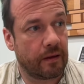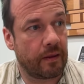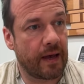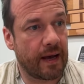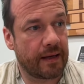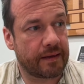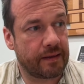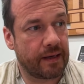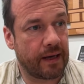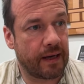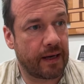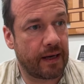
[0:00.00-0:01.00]
that
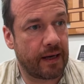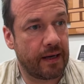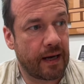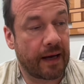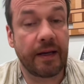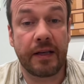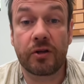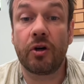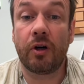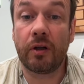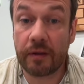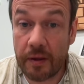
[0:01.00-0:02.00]
uh, and it's
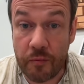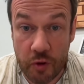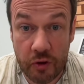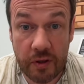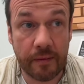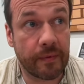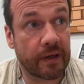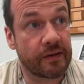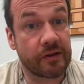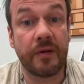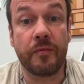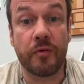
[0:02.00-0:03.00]
called communion
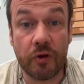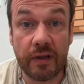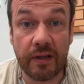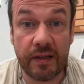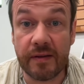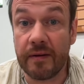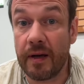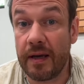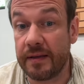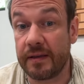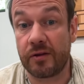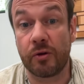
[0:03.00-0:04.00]
because communion is a,
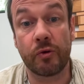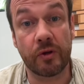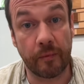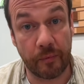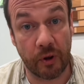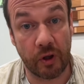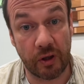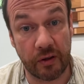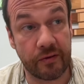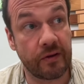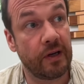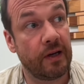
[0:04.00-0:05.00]
is a social
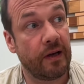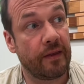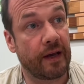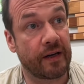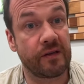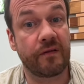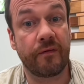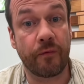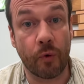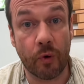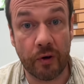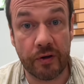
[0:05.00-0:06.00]
bond that is
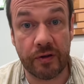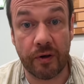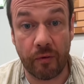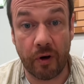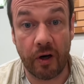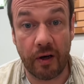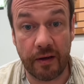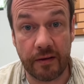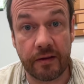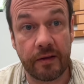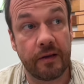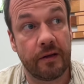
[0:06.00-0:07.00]
forged around
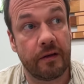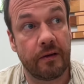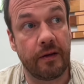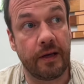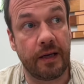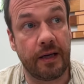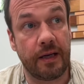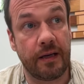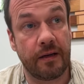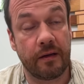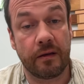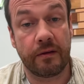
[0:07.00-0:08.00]
the
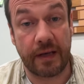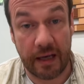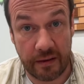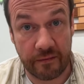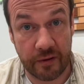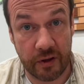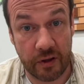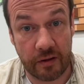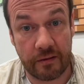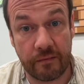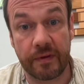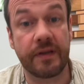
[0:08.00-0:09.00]
death of god
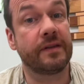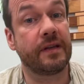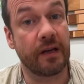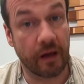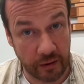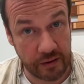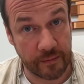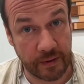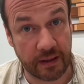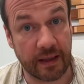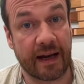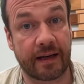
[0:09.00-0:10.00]
which is the
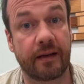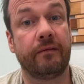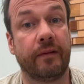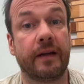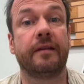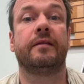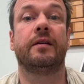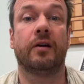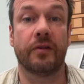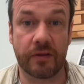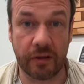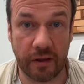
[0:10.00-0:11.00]
ultimate lack right the
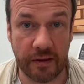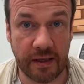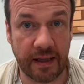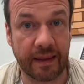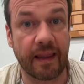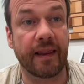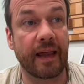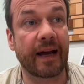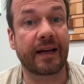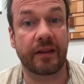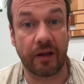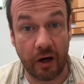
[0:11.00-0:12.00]
ontological the
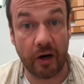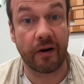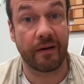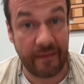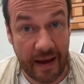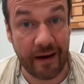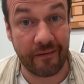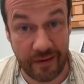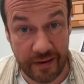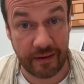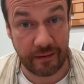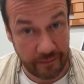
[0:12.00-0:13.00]
lack at the heart of
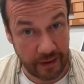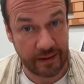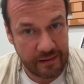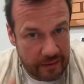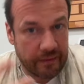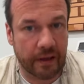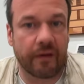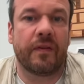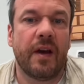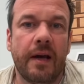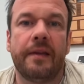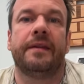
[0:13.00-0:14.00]
everything right you can think
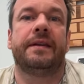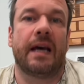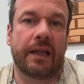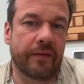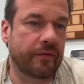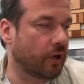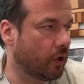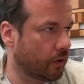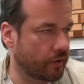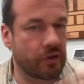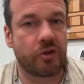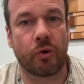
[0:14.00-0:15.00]
of the death of god
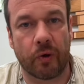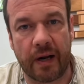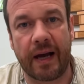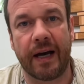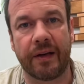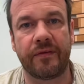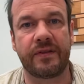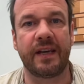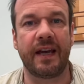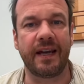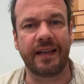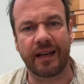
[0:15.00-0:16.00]
as a shorthand of
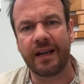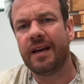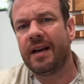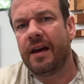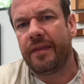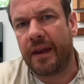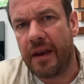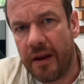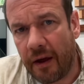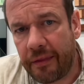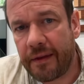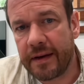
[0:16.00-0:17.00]
saying that that
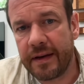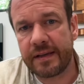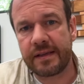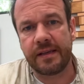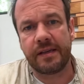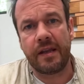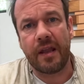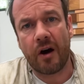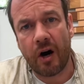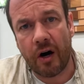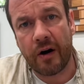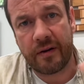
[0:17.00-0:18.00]
nothingness is in the
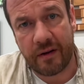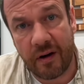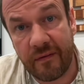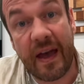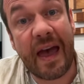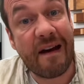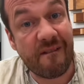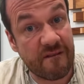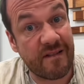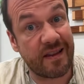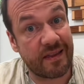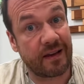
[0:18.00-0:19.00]
heart of
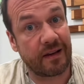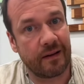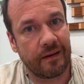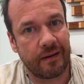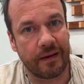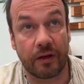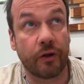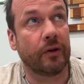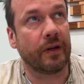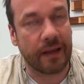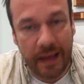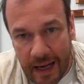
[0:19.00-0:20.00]
everything
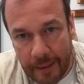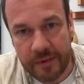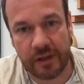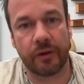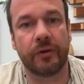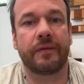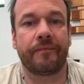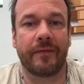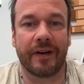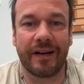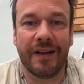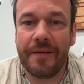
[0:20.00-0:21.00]
including the absolute
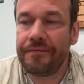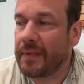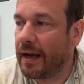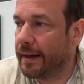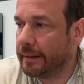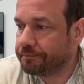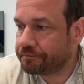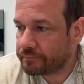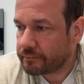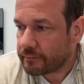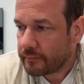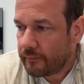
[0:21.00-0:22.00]
right um,
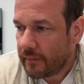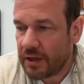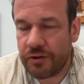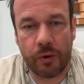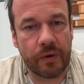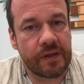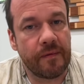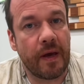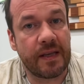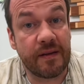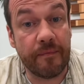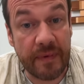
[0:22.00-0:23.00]
so it's a,
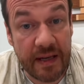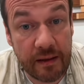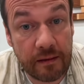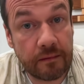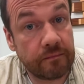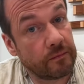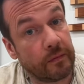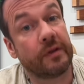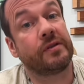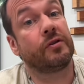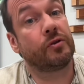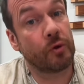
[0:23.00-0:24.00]
it's a meal or
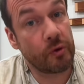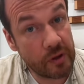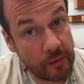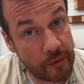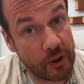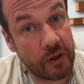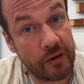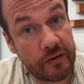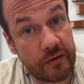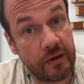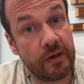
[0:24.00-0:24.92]
it's a social bond